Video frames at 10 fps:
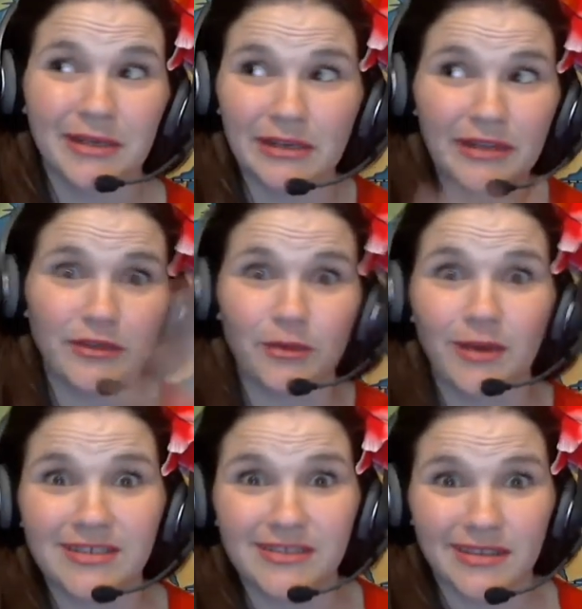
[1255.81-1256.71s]
I mean,
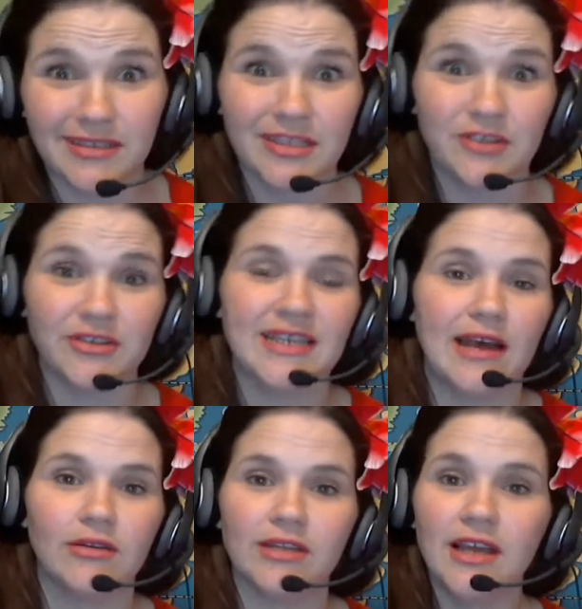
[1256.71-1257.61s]
if there was, then the
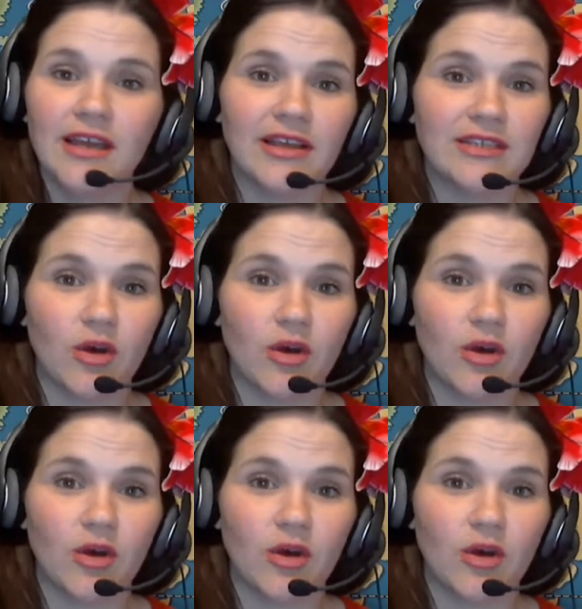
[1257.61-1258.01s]
secret's out.